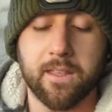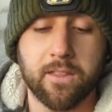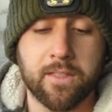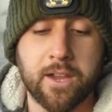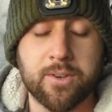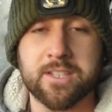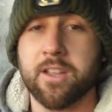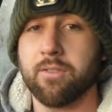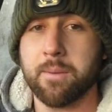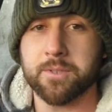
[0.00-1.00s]
There is
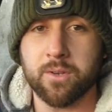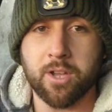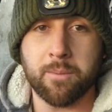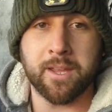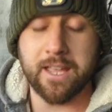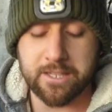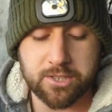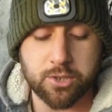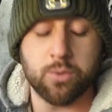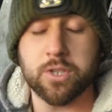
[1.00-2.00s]
another episode coming as
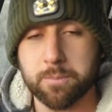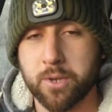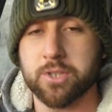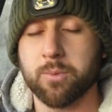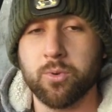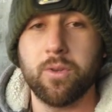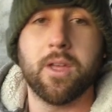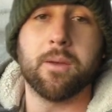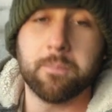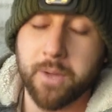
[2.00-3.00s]
soon as possible,
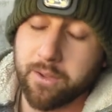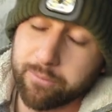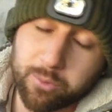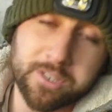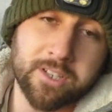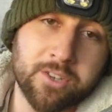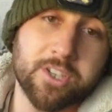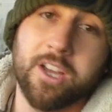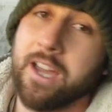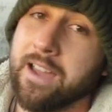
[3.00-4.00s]
but full
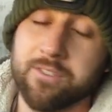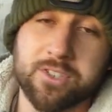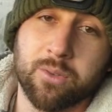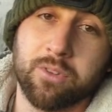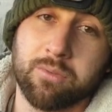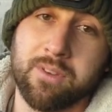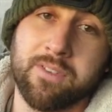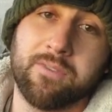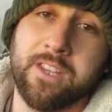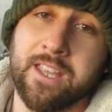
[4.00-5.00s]
disclosure, I haven't sold the
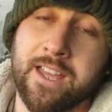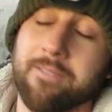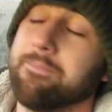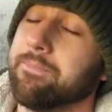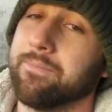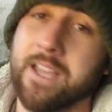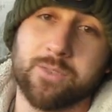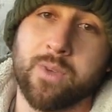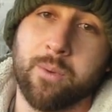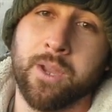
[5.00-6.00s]
350 yet.
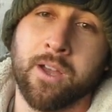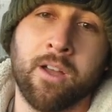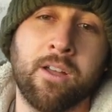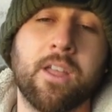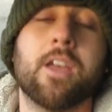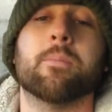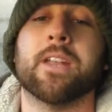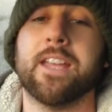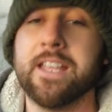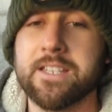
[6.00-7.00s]
That's where we are, but
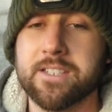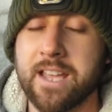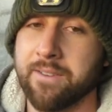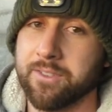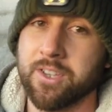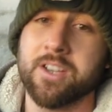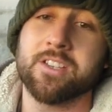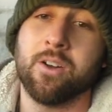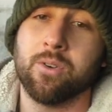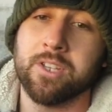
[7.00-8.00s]
it is advertised.
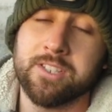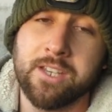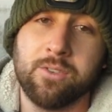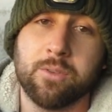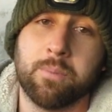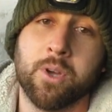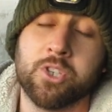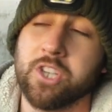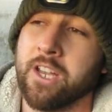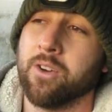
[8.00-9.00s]
I will continue to
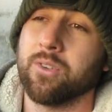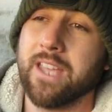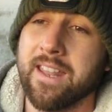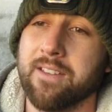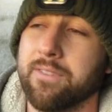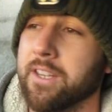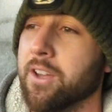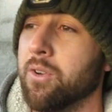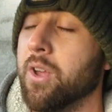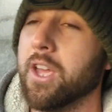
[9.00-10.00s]
push, and I'll get that
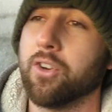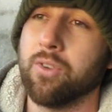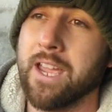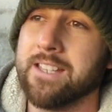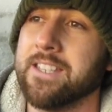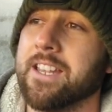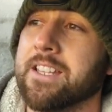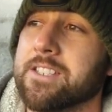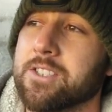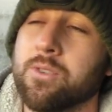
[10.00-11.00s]
video created
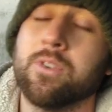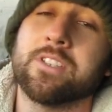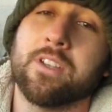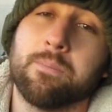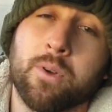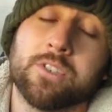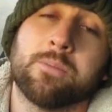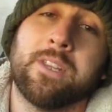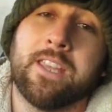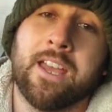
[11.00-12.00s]
as soon as I
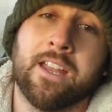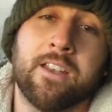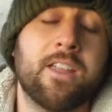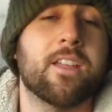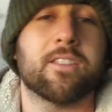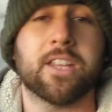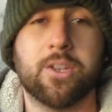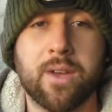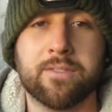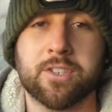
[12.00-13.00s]
possibly can. Thank
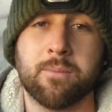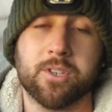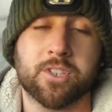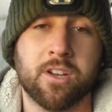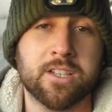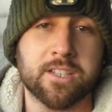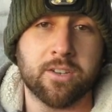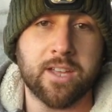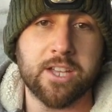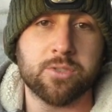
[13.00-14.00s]
you ever so much, guys, and I'll
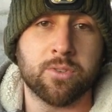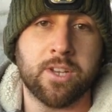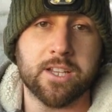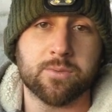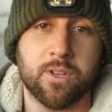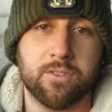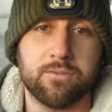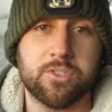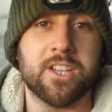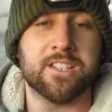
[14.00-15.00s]
catch you on the next one.
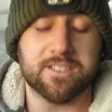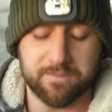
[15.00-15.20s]
Cheers.